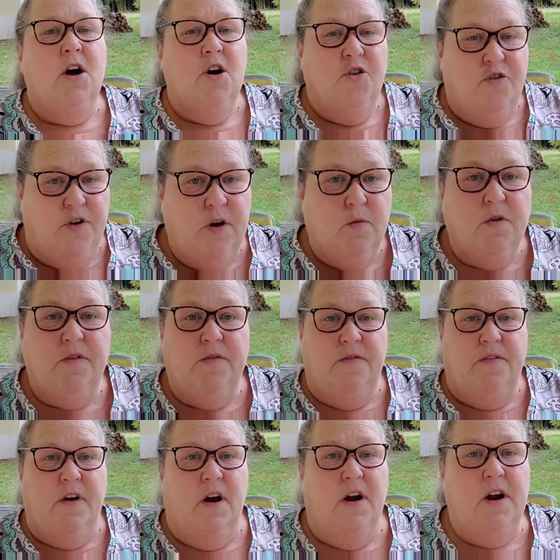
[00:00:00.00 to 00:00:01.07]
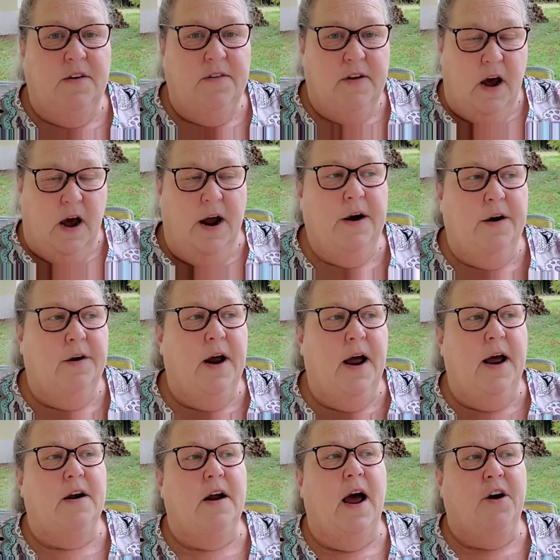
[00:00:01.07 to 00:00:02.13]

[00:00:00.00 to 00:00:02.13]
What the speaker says: she was done and tired, and